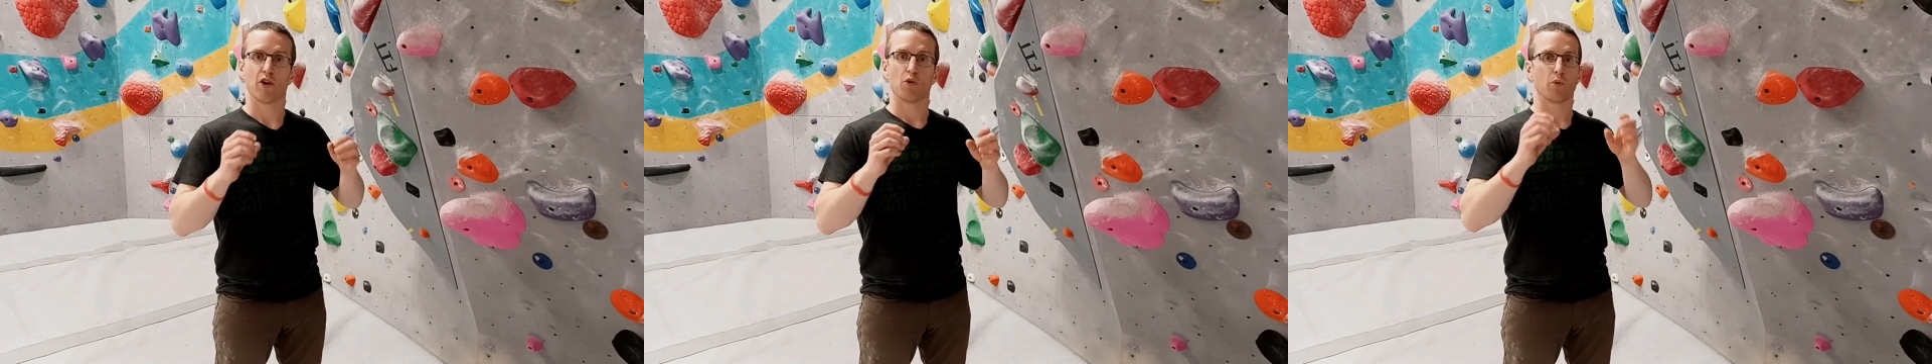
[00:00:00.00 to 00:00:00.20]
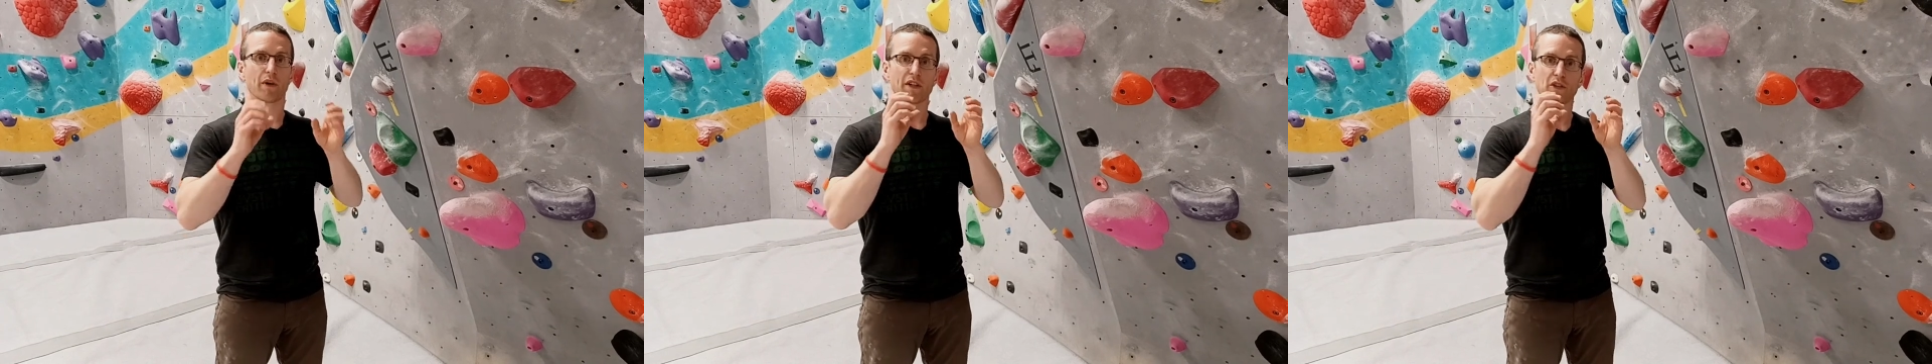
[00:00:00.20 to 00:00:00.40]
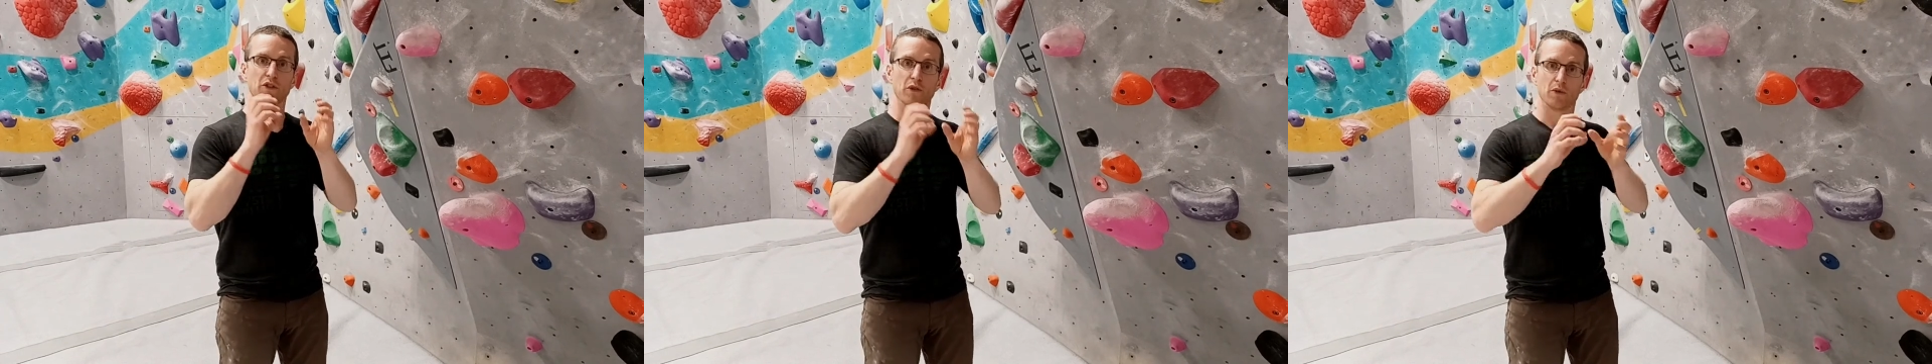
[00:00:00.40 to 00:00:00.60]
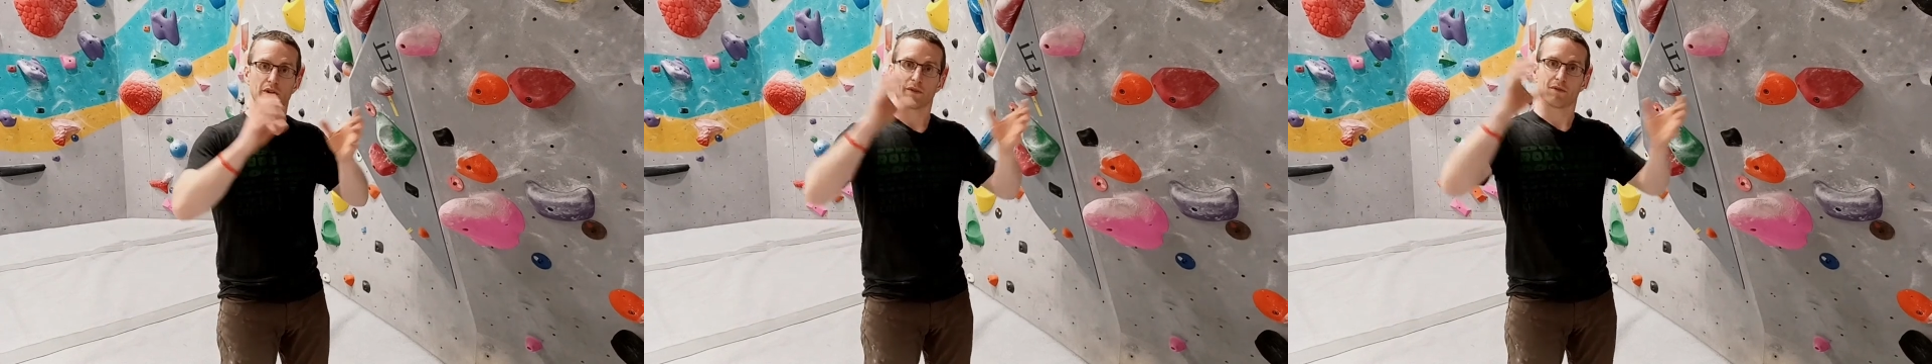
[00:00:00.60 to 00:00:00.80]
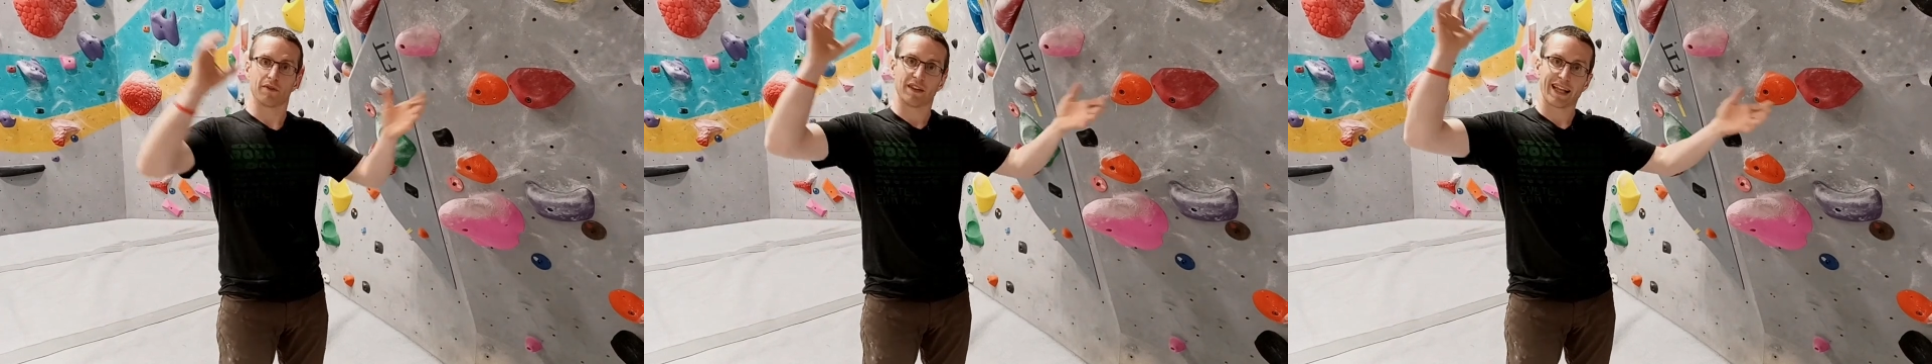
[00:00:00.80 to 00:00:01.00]
where you do the
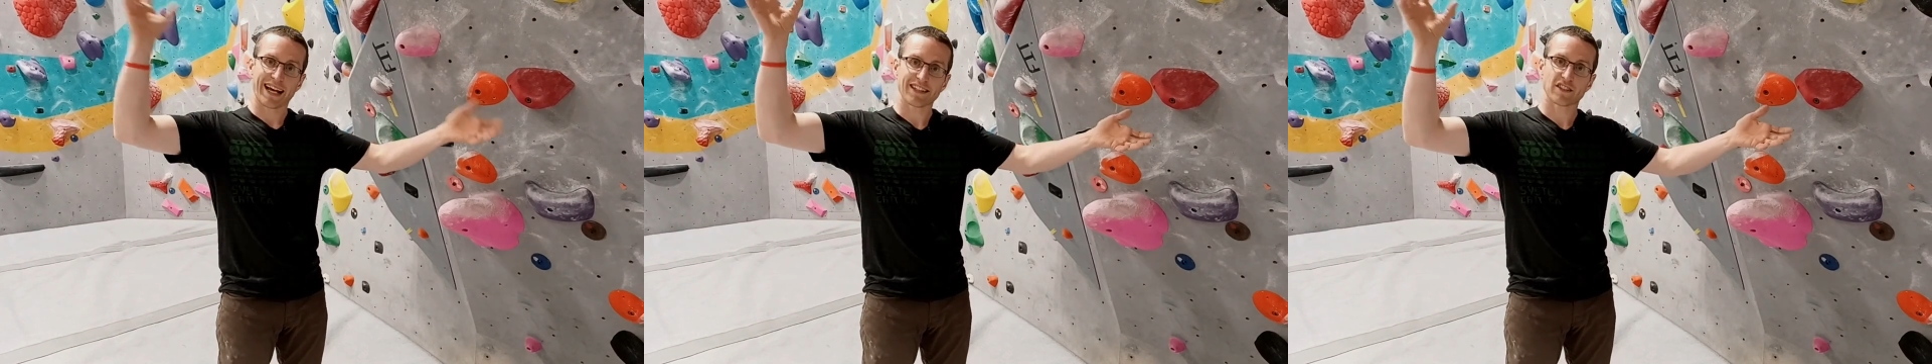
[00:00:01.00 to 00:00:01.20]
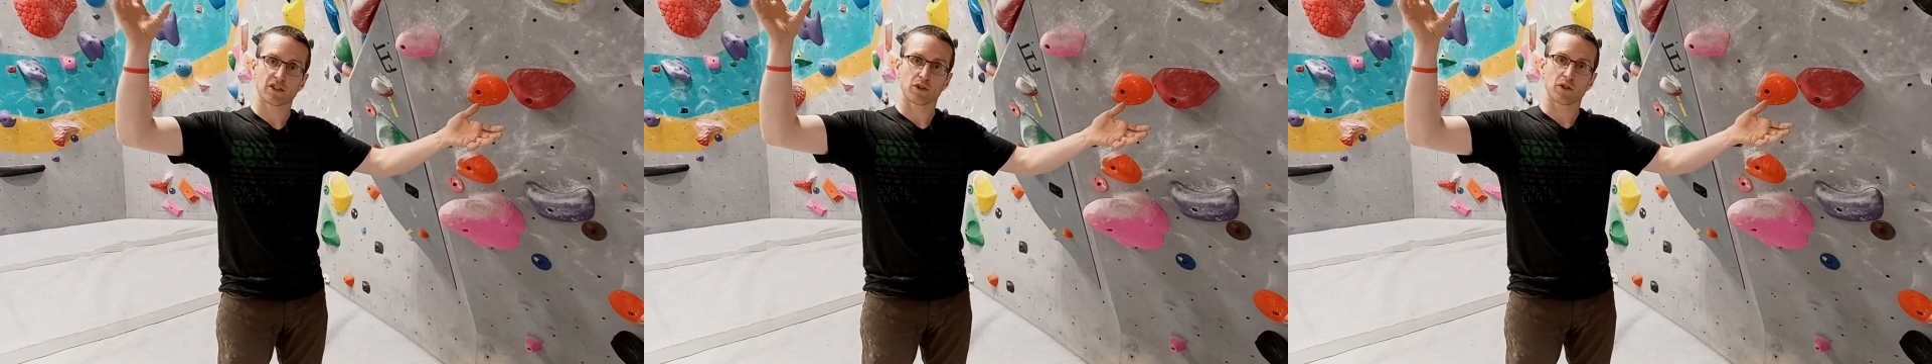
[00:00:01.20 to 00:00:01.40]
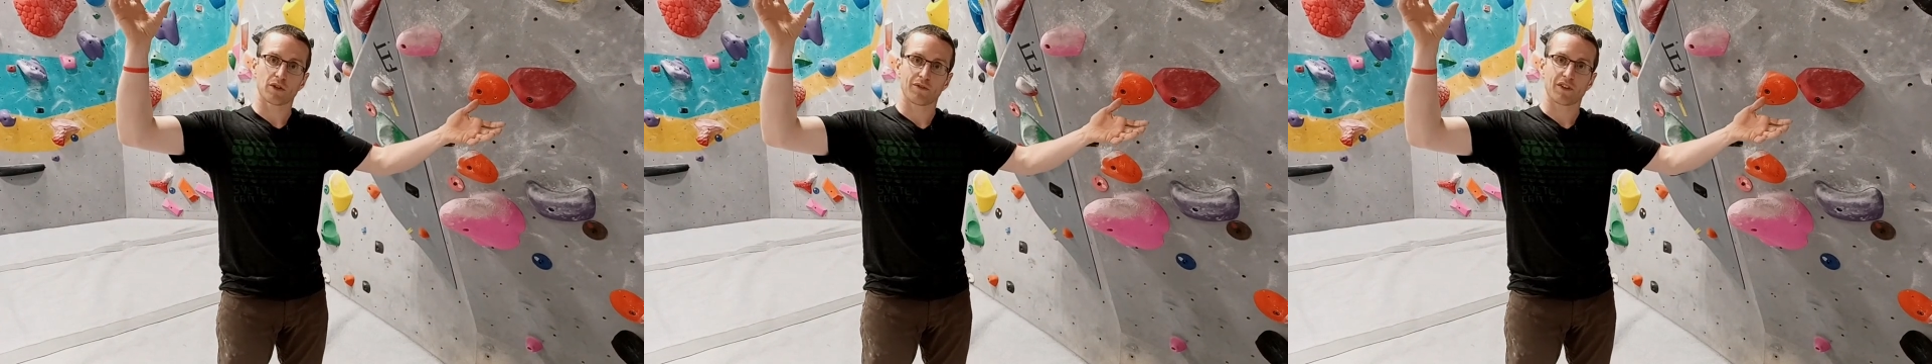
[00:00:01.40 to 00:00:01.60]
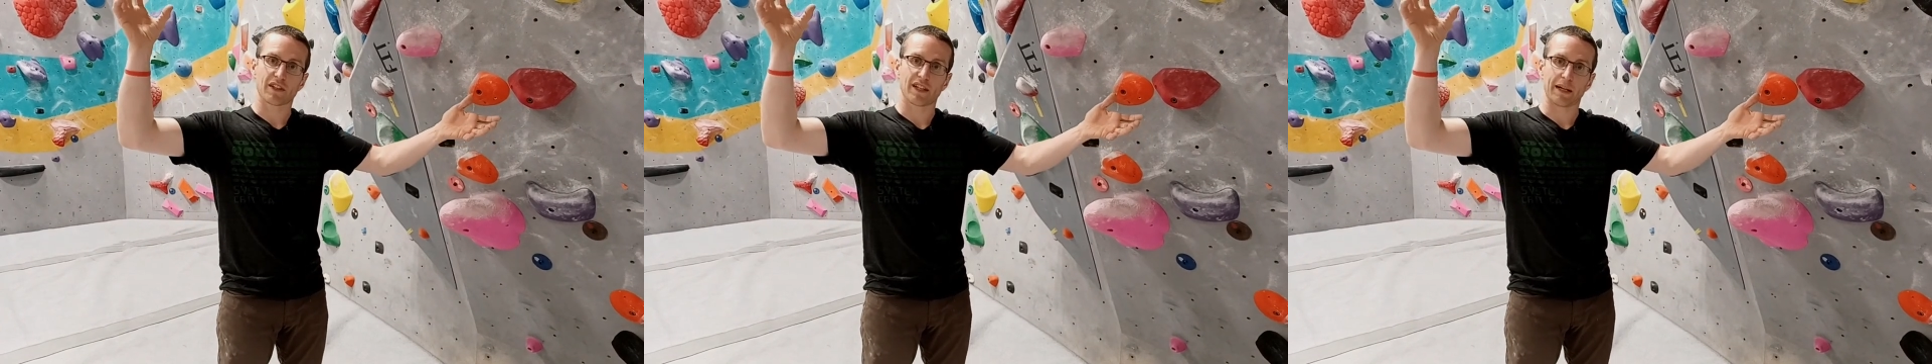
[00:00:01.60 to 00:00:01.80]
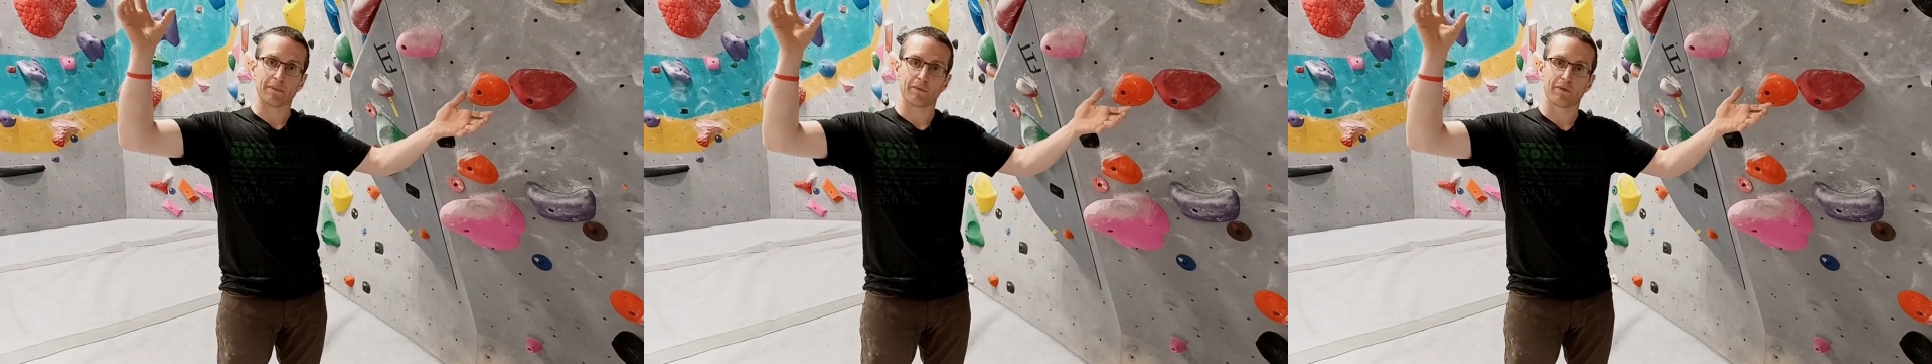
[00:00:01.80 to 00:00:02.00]
last third of the
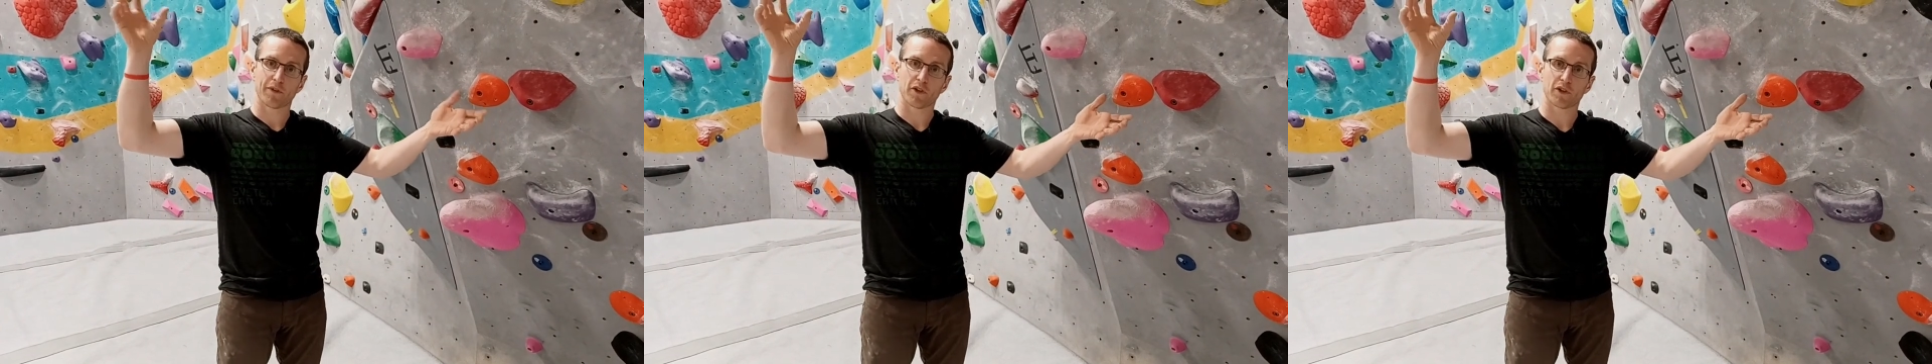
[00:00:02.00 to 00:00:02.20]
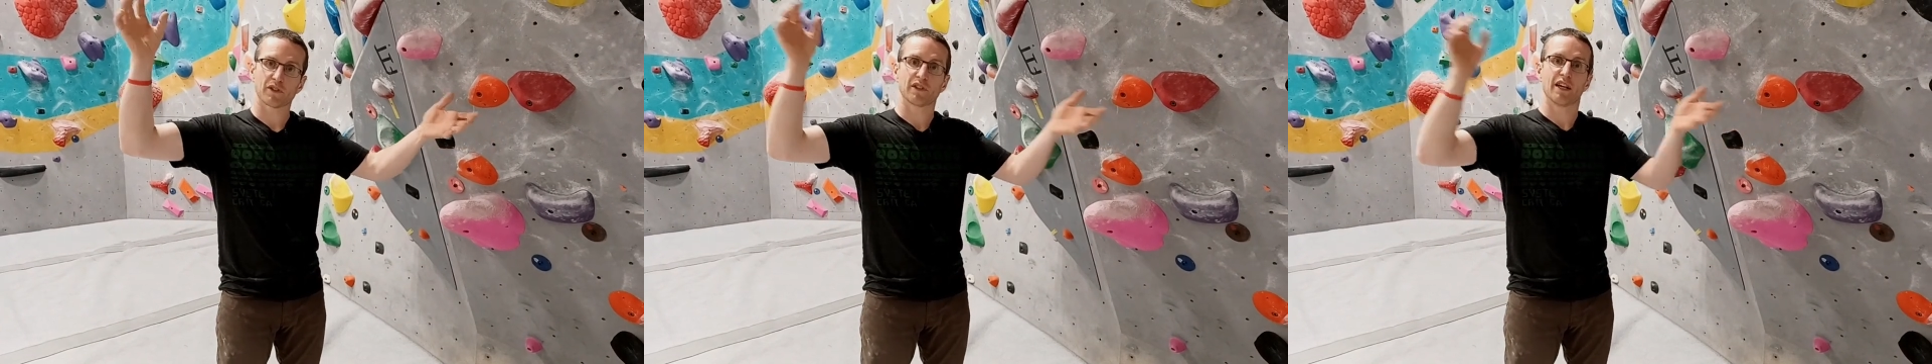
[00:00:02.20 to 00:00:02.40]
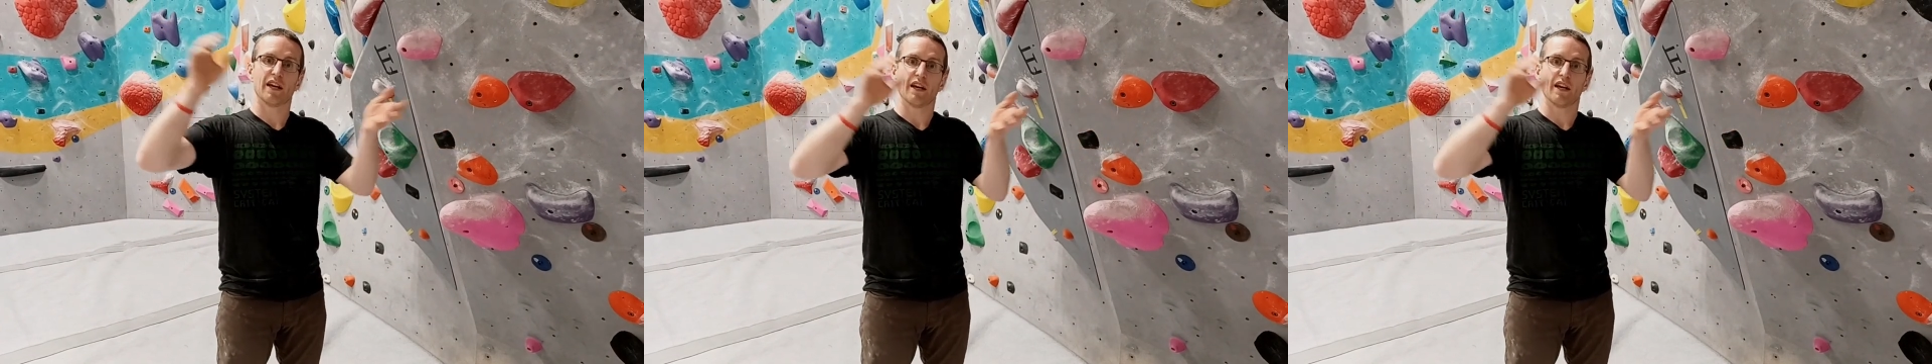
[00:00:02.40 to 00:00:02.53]
climb first